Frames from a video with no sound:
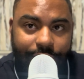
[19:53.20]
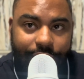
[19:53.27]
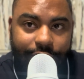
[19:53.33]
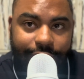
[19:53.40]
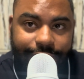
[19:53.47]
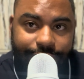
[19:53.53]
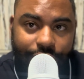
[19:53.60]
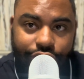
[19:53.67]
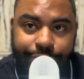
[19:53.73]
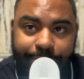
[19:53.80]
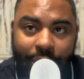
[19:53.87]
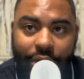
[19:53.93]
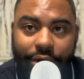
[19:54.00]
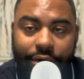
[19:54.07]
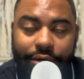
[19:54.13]
First
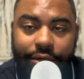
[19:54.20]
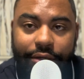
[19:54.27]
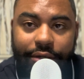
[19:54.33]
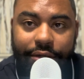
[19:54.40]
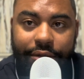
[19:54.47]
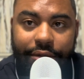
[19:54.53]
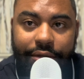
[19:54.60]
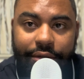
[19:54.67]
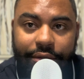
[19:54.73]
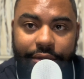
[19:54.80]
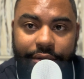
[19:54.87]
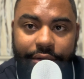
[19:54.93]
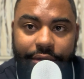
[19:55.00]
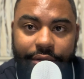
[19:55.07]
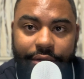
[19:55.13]
part,
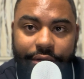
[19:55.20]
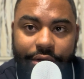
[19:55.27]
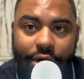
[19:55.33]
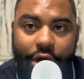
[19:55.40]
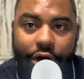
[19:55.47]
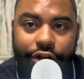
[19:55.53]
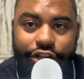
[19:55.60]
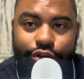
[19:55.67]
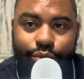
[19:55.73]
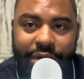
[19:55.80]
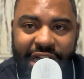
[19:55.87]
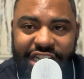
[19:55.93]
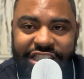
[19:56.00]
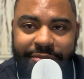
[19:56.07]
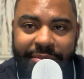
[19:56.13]
are you
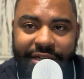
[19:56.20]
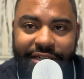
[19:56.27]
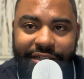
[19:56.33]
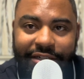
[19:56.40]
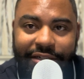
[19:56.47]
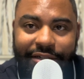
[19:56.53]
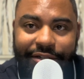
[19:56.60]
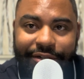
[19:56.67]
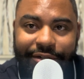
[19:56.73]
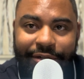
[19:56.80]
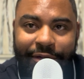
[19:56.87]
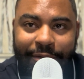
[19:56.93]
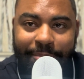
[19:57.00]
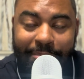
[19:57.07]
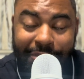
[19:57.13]
husband
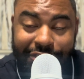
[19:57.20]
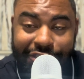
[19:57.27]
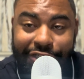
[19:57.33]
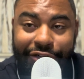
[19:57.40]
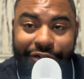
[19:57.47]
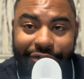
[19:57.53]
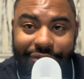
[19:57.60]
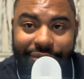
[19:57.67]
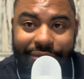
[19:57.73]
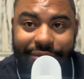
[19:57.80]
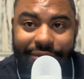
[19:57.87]
material?